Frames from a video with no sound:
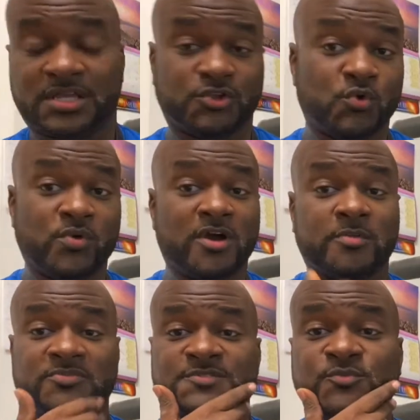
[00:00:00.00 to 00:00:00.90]
Hello and
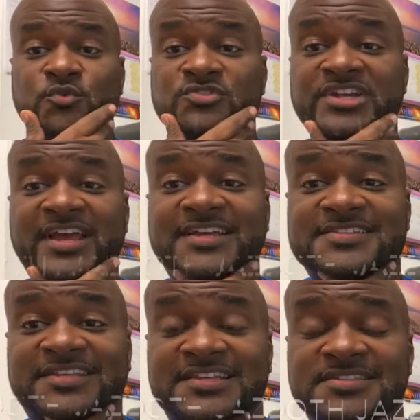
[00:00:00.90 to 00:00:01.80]
welcome to Smooth
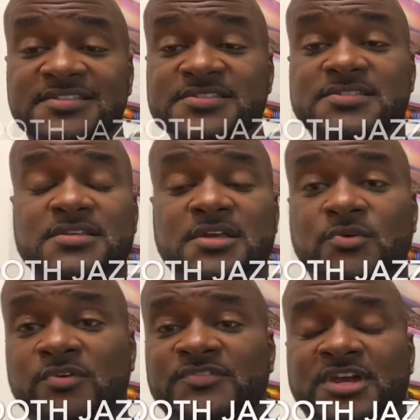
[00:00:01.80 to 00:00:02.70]
Jazz Lessons
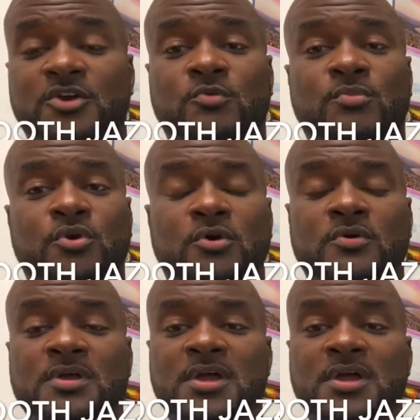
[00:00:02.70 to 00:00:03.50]
with Daryl Merle.